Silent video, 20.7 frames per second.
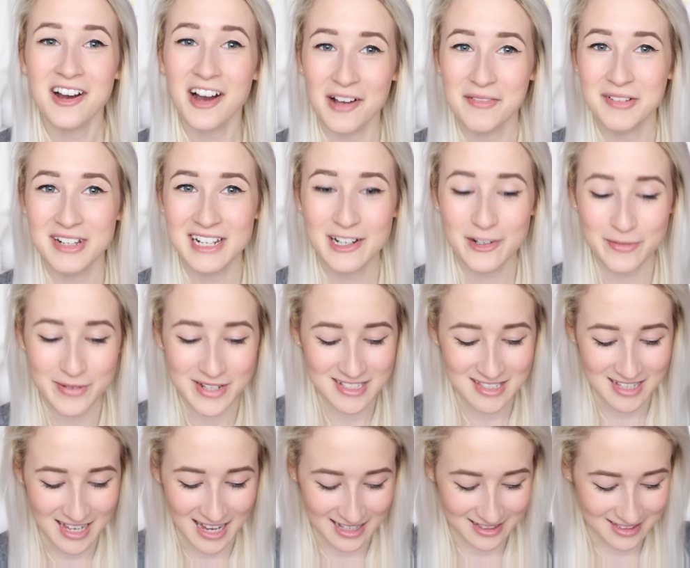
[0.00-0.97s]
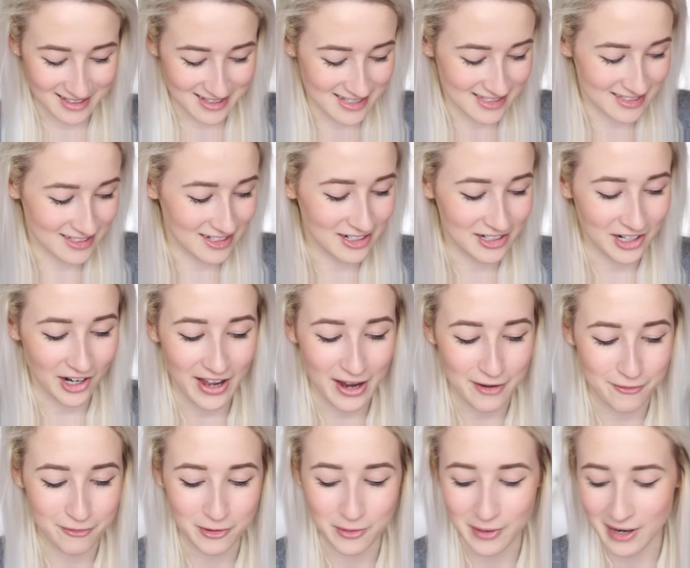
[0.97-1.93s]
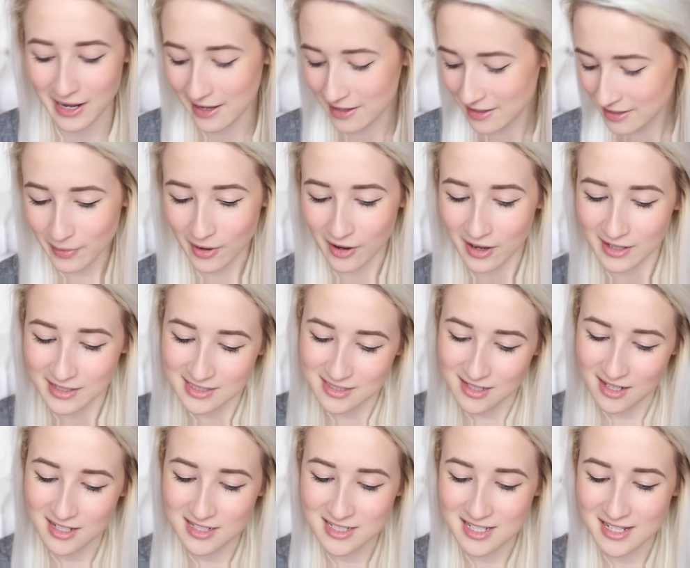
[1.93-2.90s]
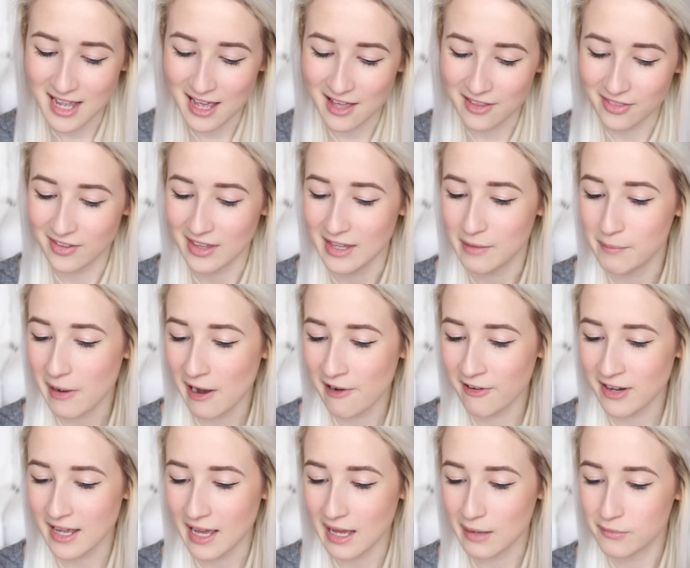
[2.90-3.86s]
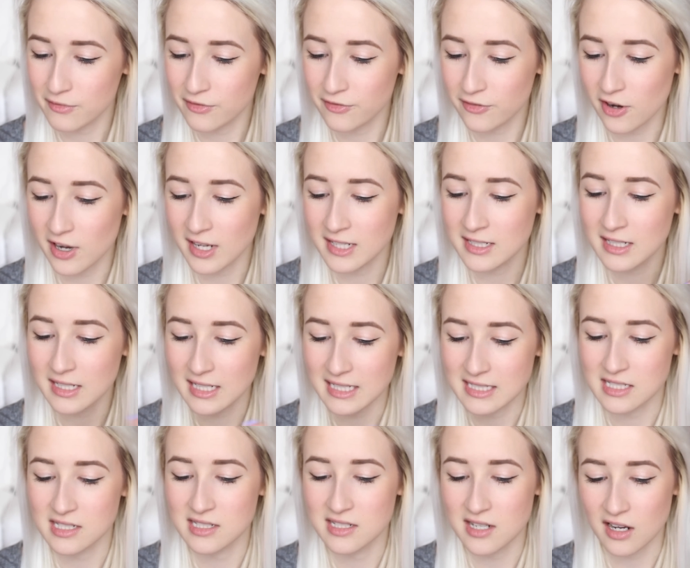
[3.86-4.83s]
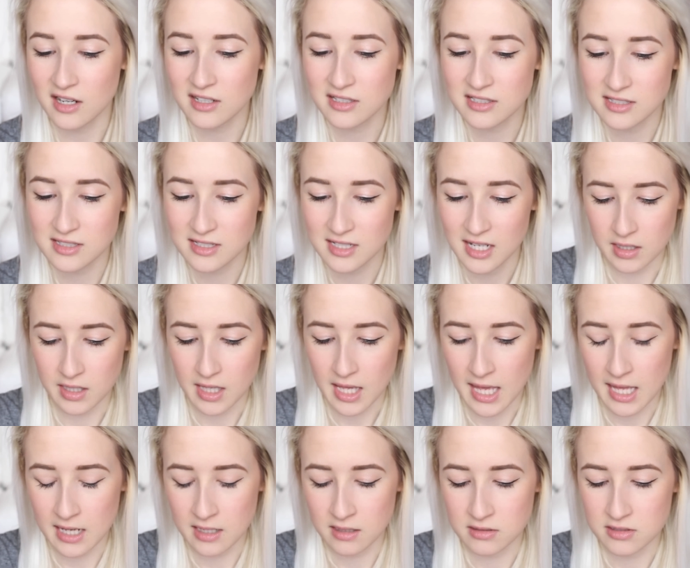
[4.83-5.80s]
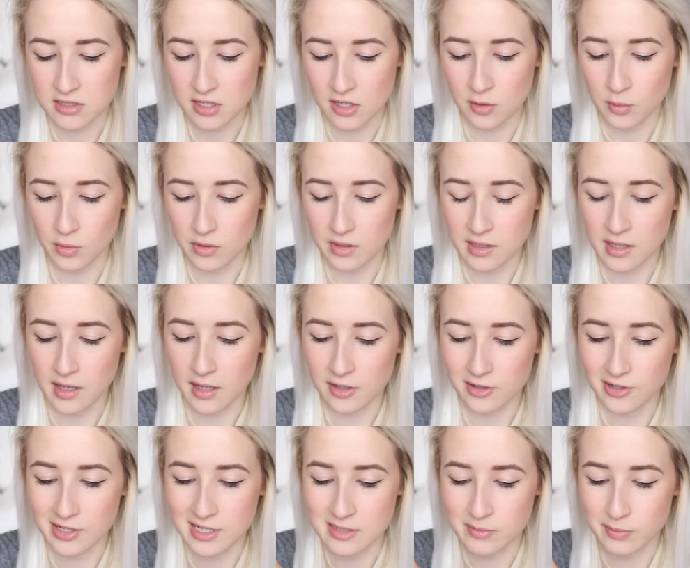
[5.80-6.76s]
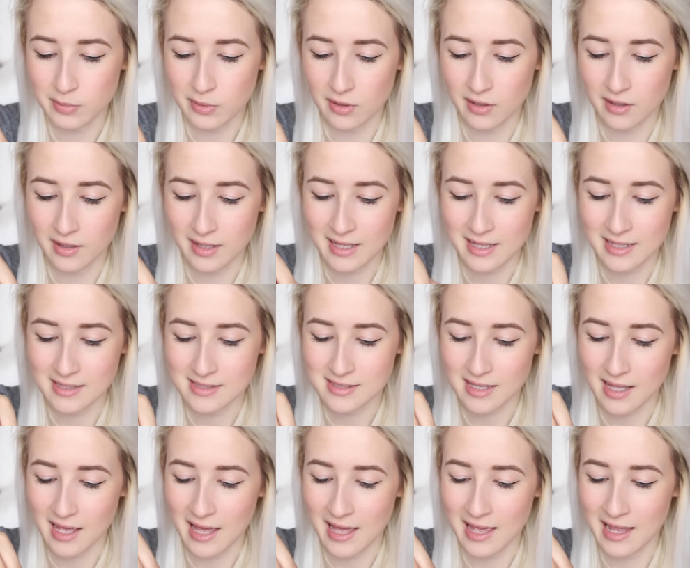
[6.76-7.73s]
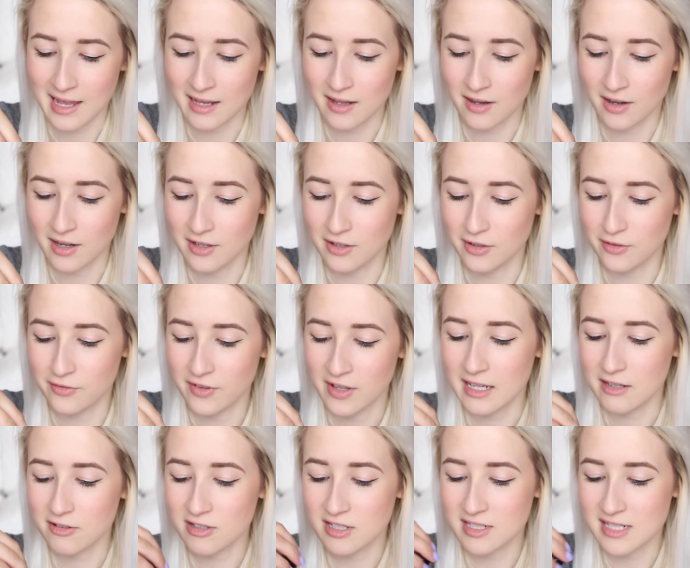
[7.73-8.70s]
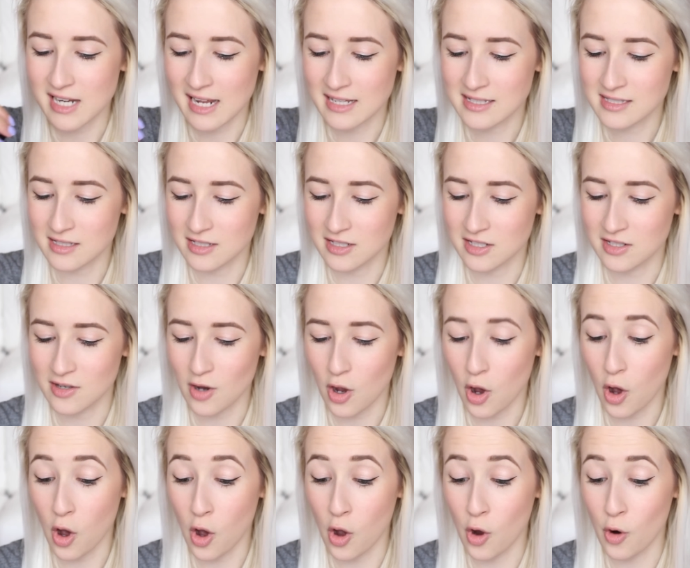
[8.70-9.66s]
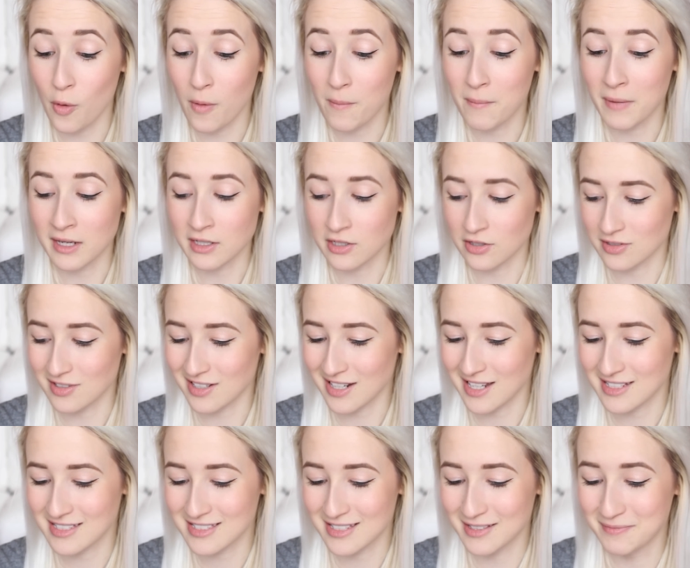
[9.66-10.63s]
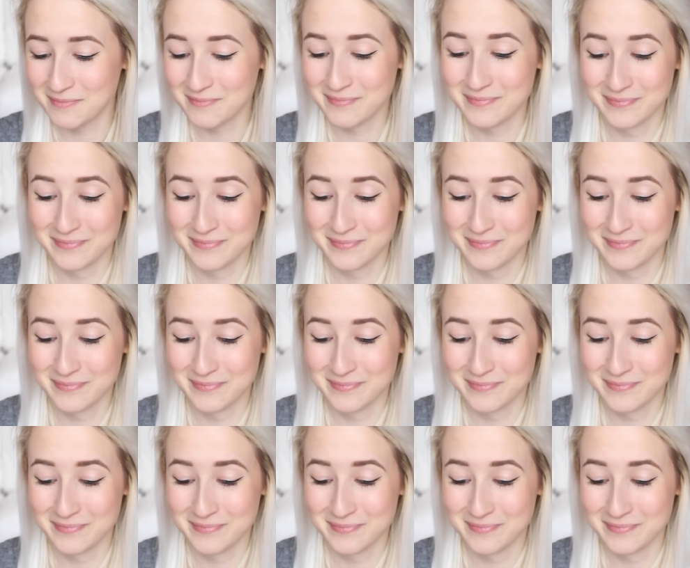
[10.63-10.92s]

a little bit scared that this is gonna go everywhere, but I decided to get the Barry M Fine Glitter Dust. Again, don't know what the color is, but it's a kind of iridescent, oh my goodness.